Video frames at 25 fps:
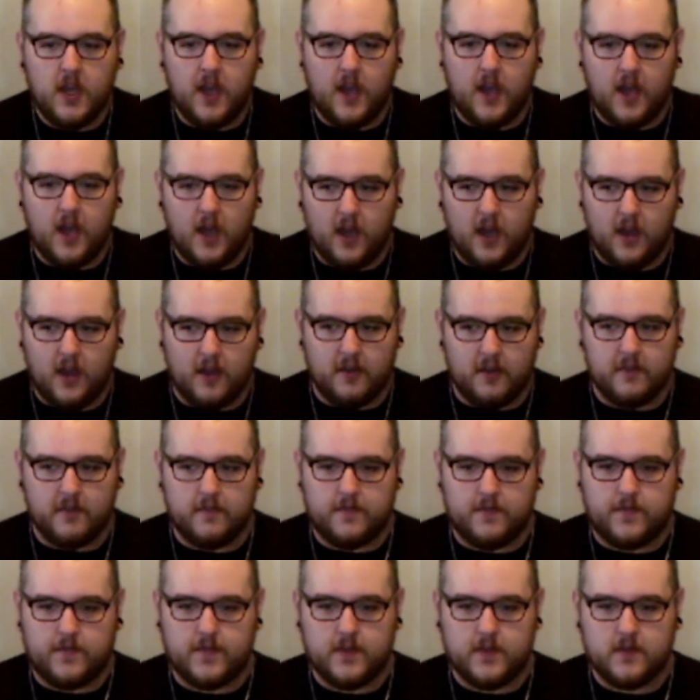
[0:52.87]
of
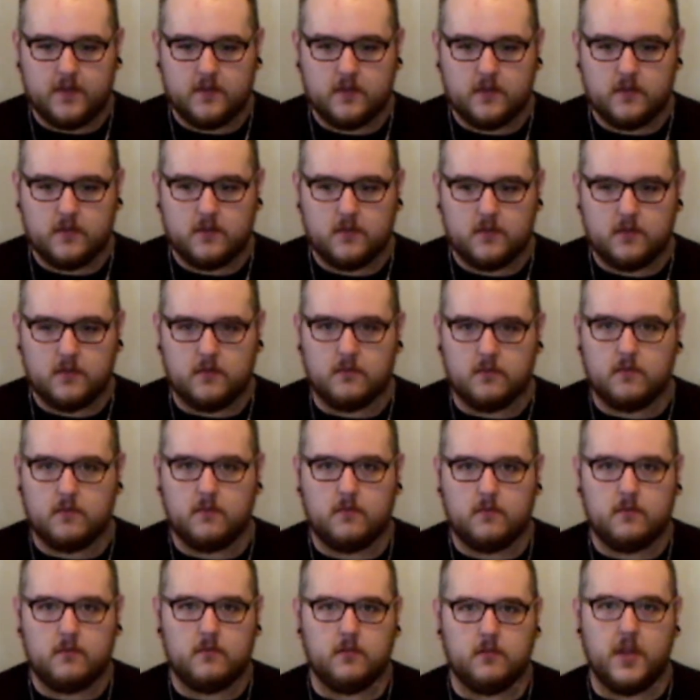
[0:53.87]

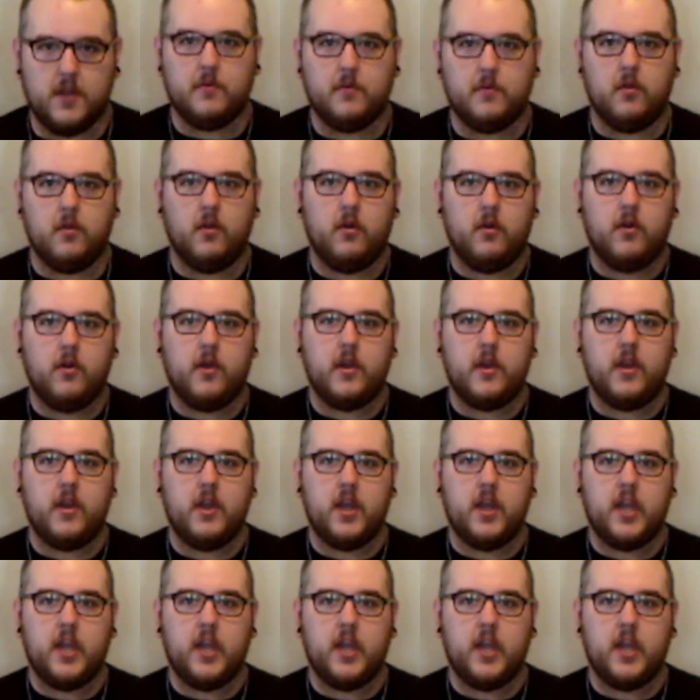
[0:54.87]
Leeroy